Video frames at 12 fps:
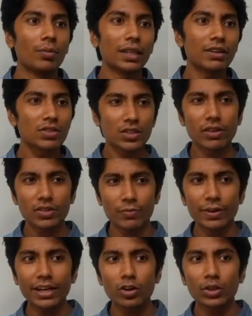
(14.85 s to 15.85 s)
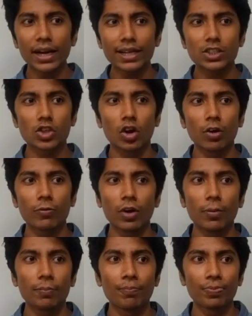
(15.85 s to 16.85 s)
There was a video that I saw
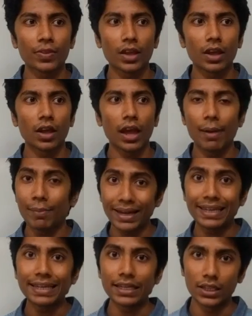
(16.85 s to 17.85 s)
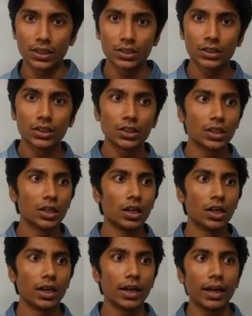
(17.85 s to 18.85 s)
from MIT.
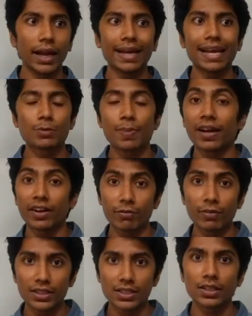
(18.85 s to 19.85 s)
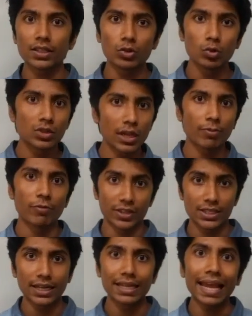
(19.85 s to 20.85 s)
It has Patrick Winston, who's a
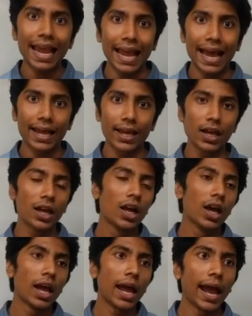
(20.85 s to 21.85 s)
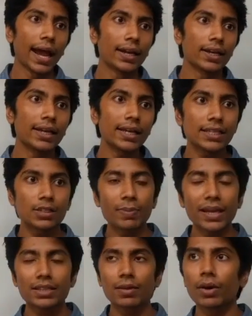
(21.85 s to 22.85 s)
professor in AI, and he
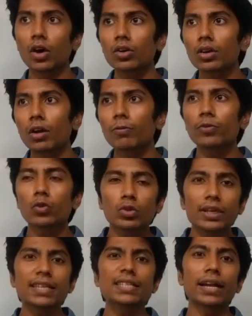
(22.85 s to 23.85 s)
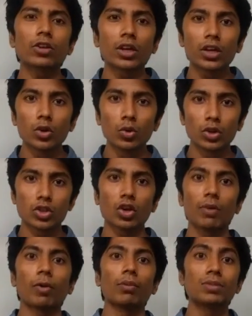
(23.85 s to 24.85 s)
speaks about a few things that you can do to
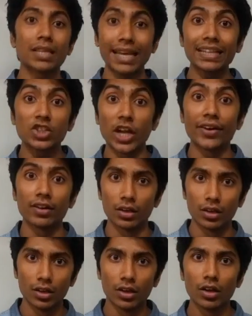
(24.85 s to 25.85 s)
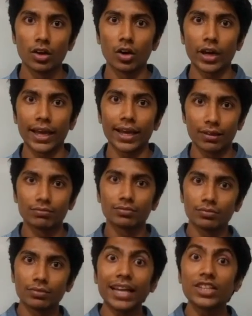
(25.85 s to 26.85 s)
solve problems in general. Okay,
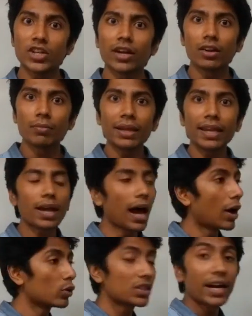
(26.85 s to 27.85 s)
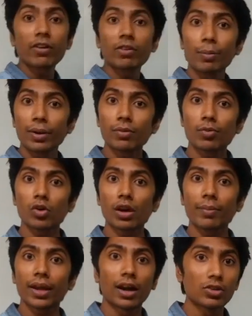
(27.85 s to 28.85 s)
in general meaning outside of competitive
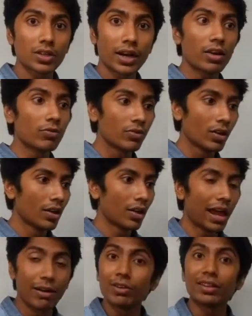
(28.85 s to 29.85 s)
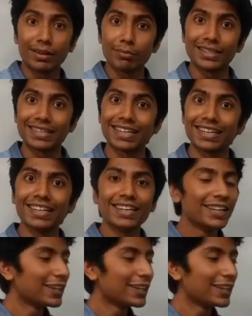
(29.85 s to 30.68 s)
programming, outside of everything basically.